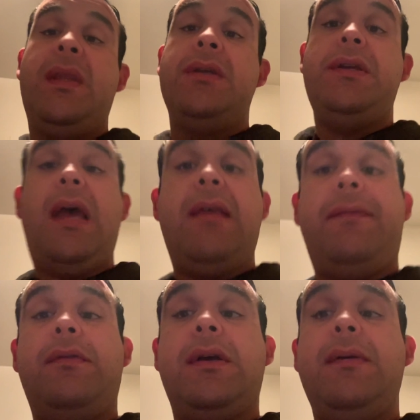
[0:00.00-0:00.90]
she has
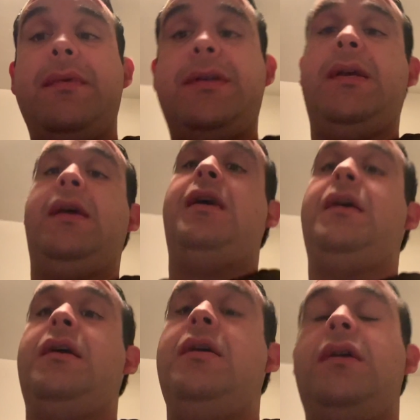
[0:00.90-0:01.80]
full coverage.
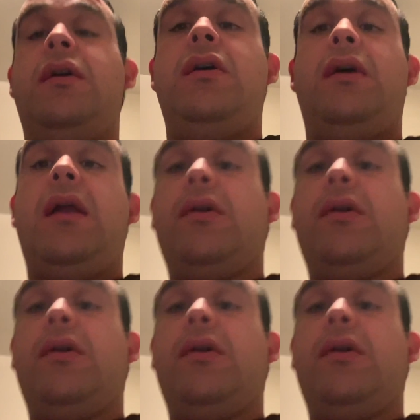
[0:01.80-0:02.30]
And of